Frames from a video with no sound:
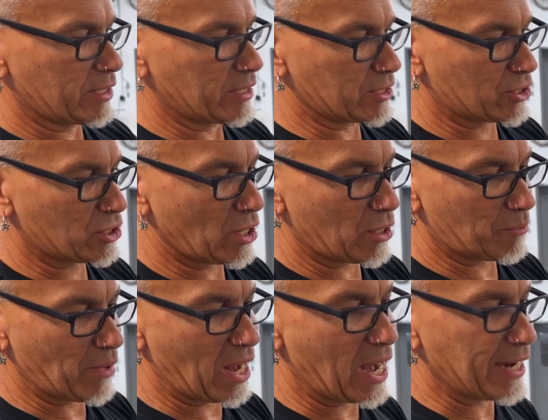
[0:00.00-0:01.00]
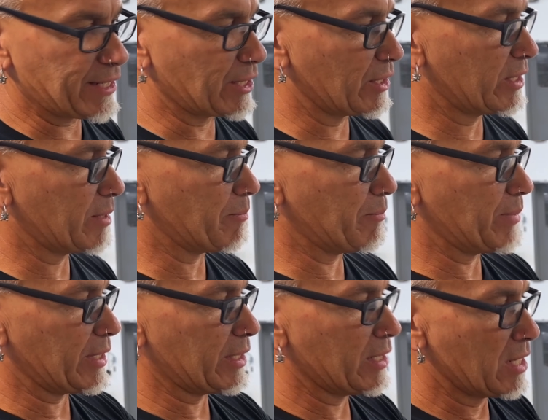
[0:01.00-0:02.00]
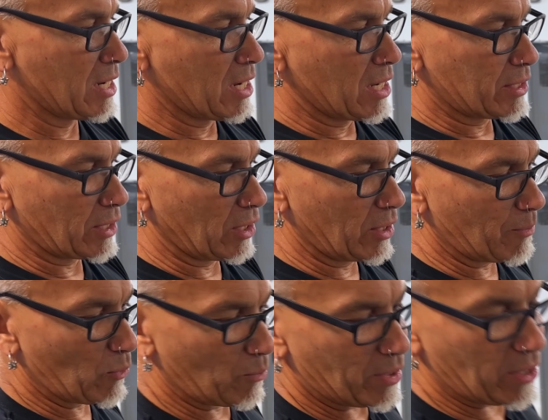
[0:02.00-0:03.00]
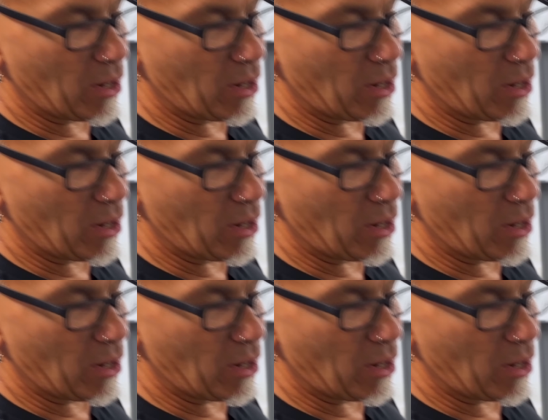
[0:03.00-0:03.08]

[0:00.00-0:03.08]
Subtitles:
It's tucked behind the lip, but the lip will be